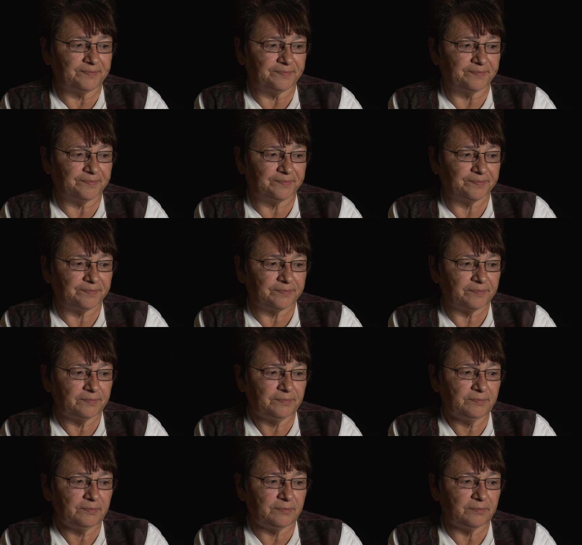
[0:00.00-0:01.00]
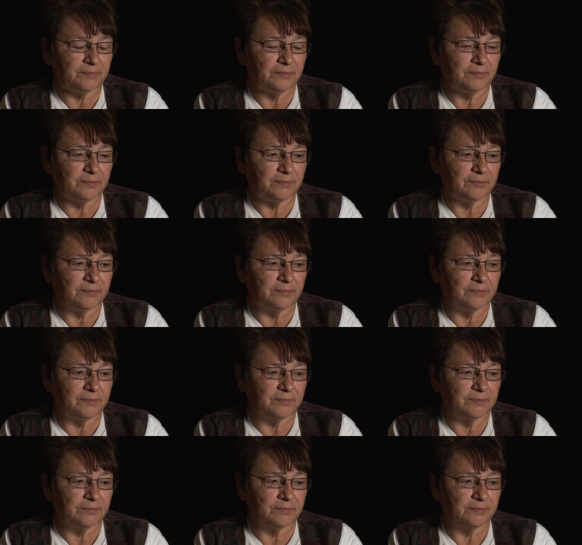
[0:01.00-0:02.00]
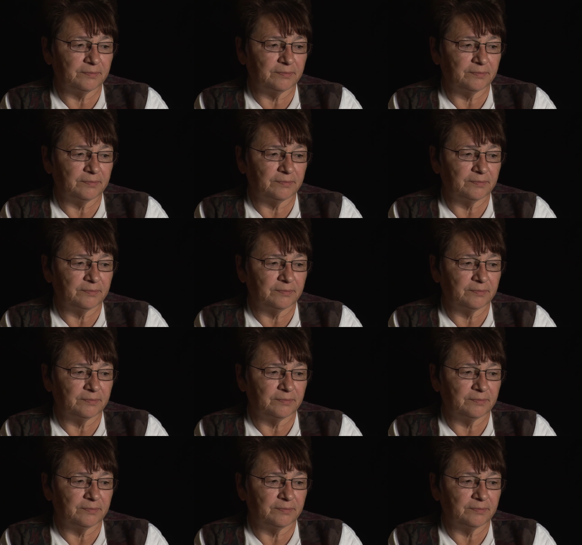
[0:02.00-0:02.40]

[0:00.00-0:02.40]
Nobody speaks.